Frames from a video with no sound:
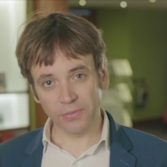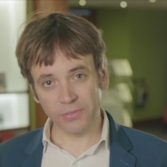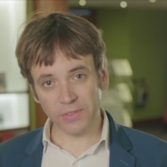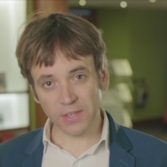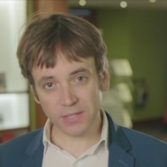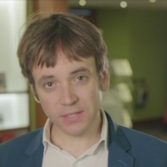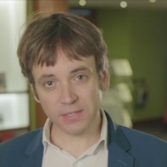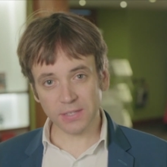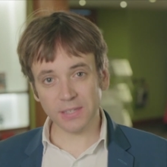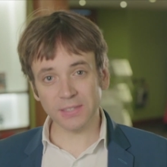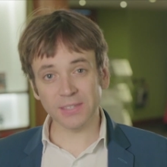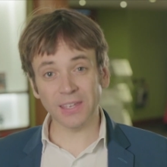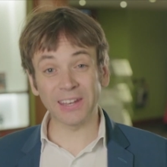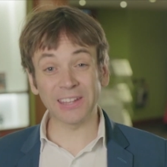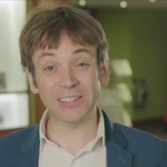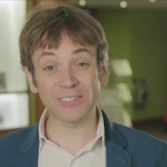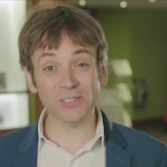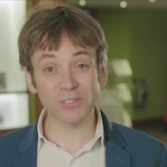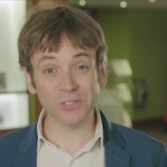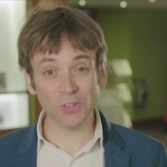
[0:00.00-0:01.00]
This is an
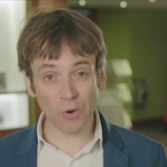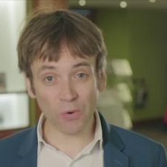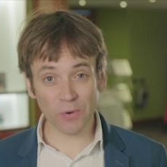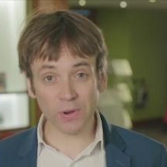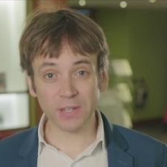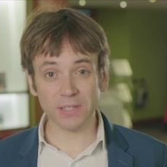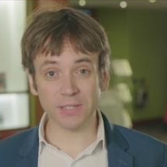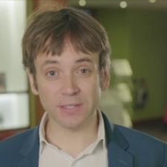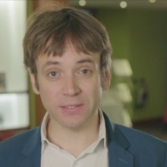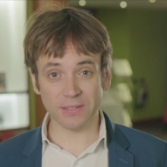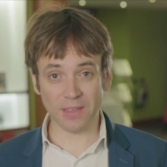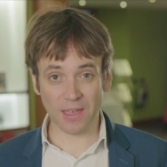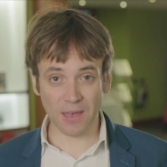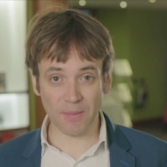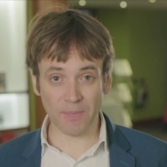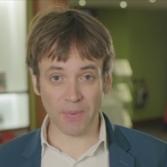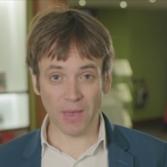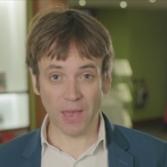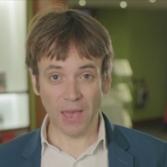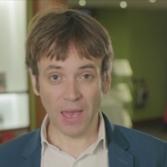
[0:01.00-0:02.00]
historic
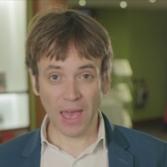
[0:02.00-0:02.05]
step